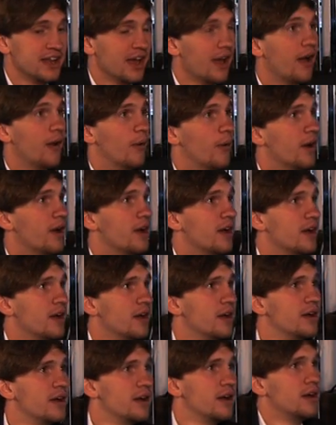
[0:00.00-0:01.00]
know. Oh,
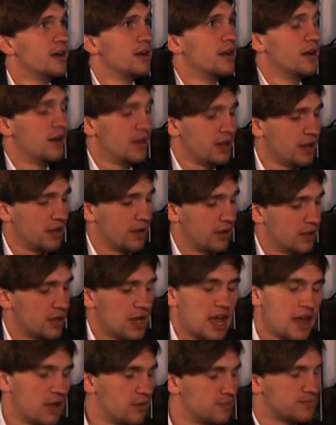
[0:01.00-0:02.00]
wow. I know.
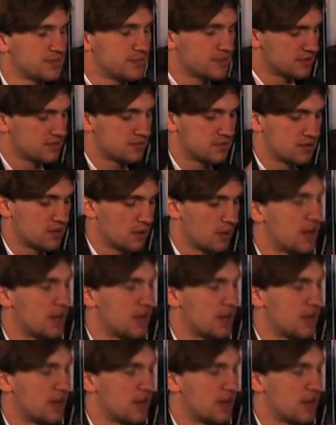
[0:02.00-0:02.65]
Uh, let's do,